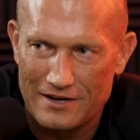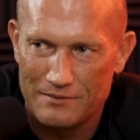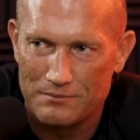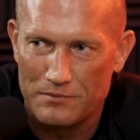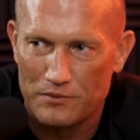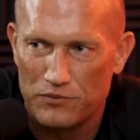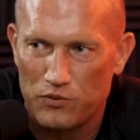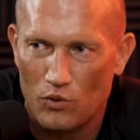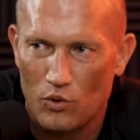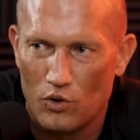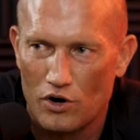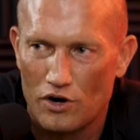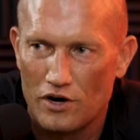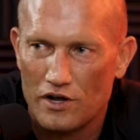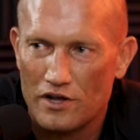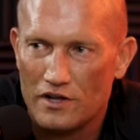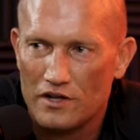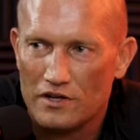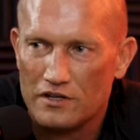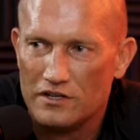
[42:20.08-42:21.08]
him before.
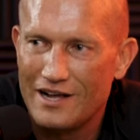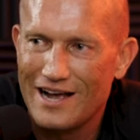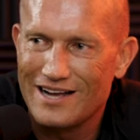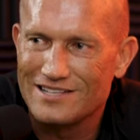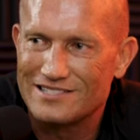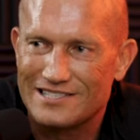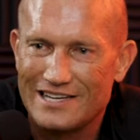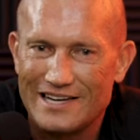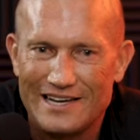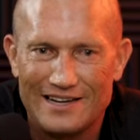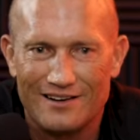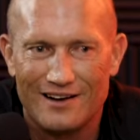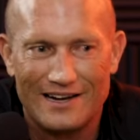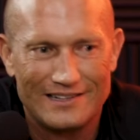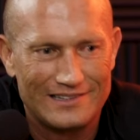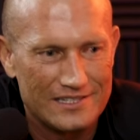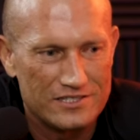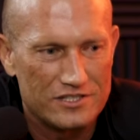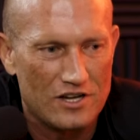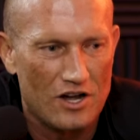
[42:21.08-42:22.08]
You guys see, like,
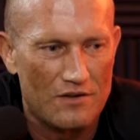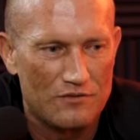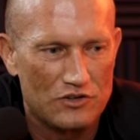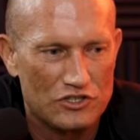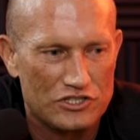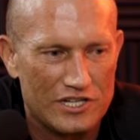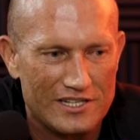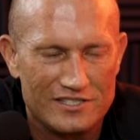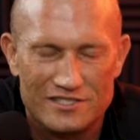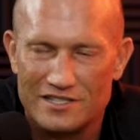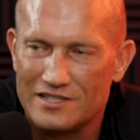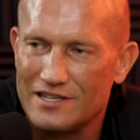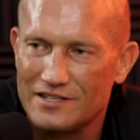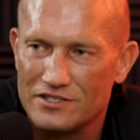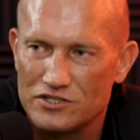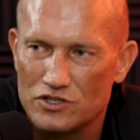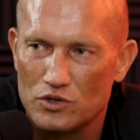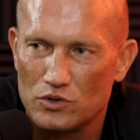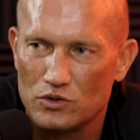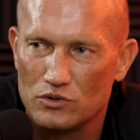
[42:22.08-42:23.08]
this conversation, then
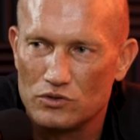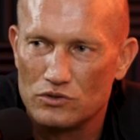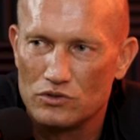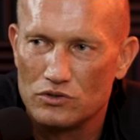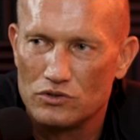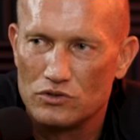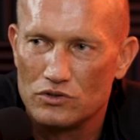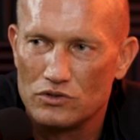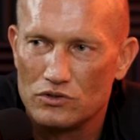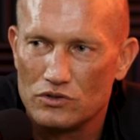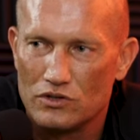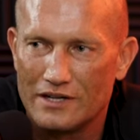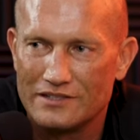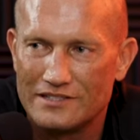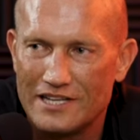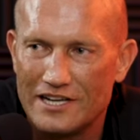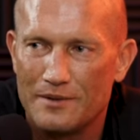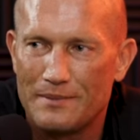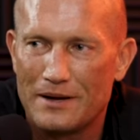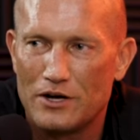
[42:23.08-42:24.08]
it's cool. Like,
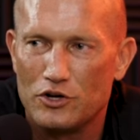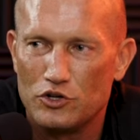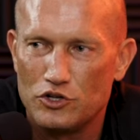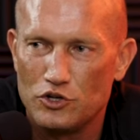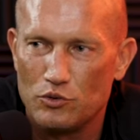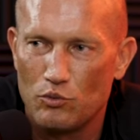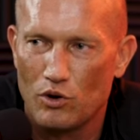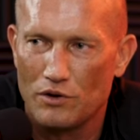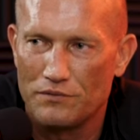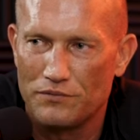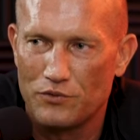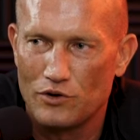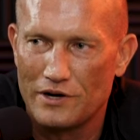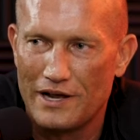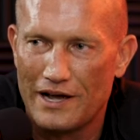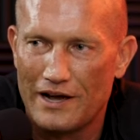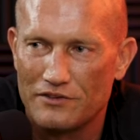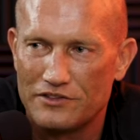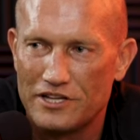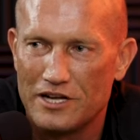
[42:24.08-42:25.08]
think about who you work for
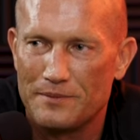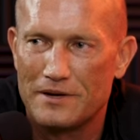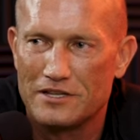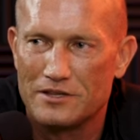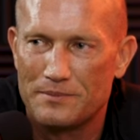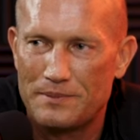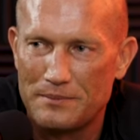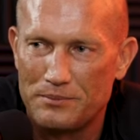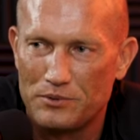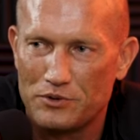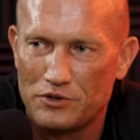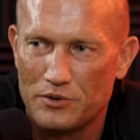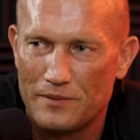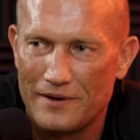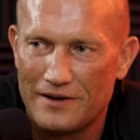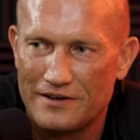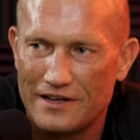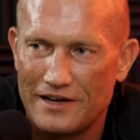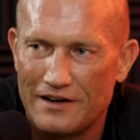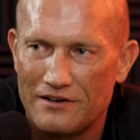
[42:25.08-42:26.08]
now. Think about the people you're
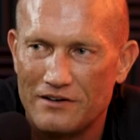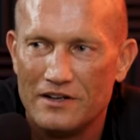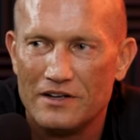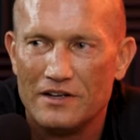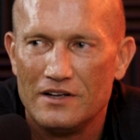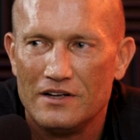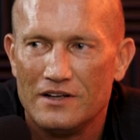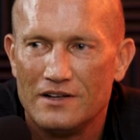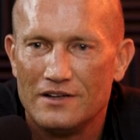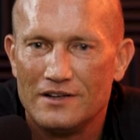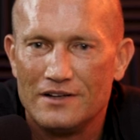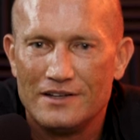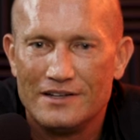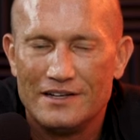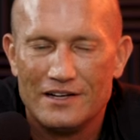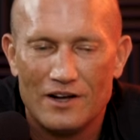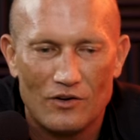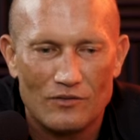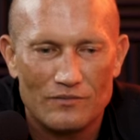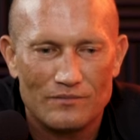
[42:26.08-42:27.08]
around now. You
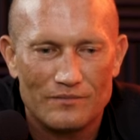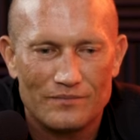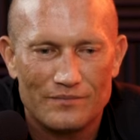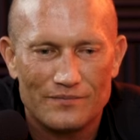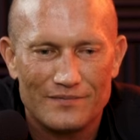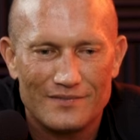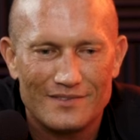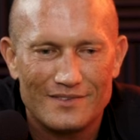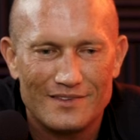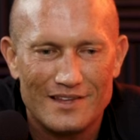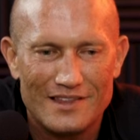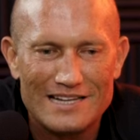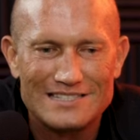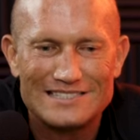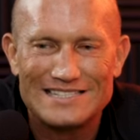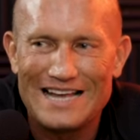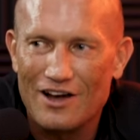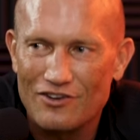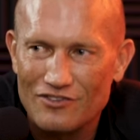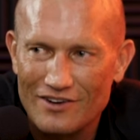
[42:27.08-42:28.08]
know, do they
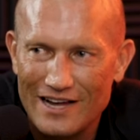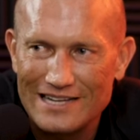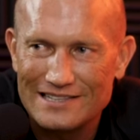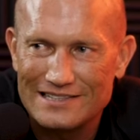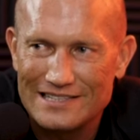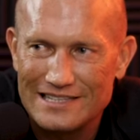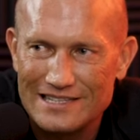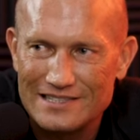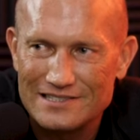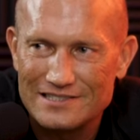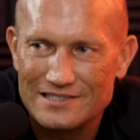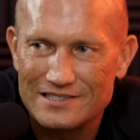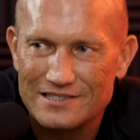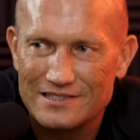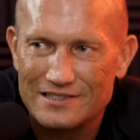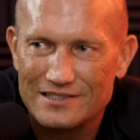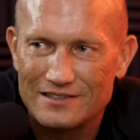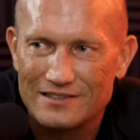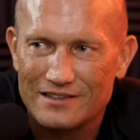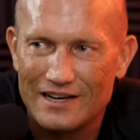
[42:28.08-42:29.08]
sound like this?
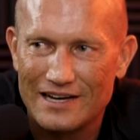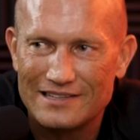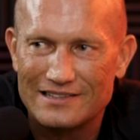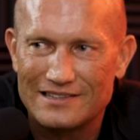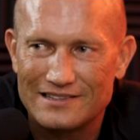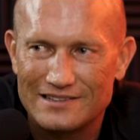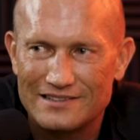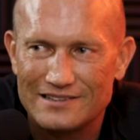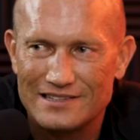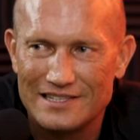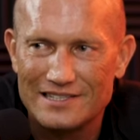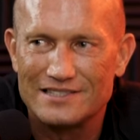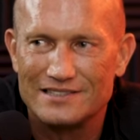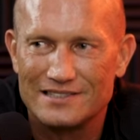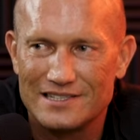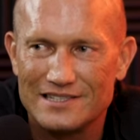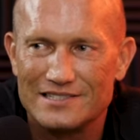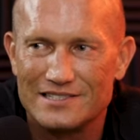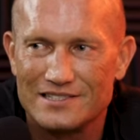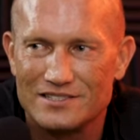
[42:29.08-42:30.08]
Like,
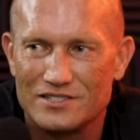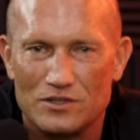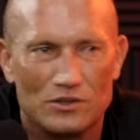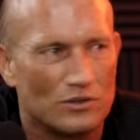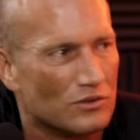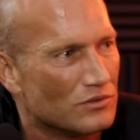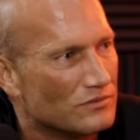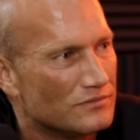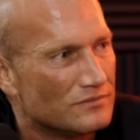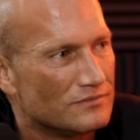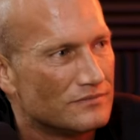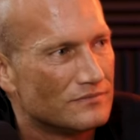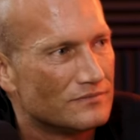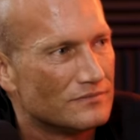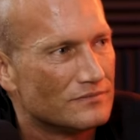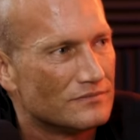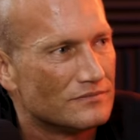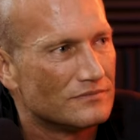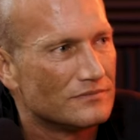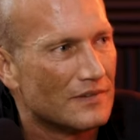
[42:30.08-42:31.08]
this is cool.
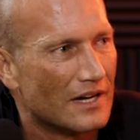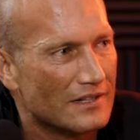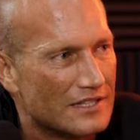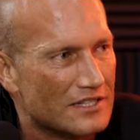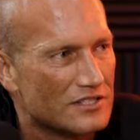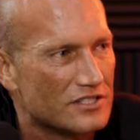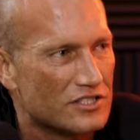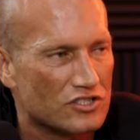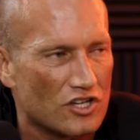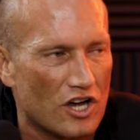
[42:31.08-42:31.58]
Yeah. Like, this is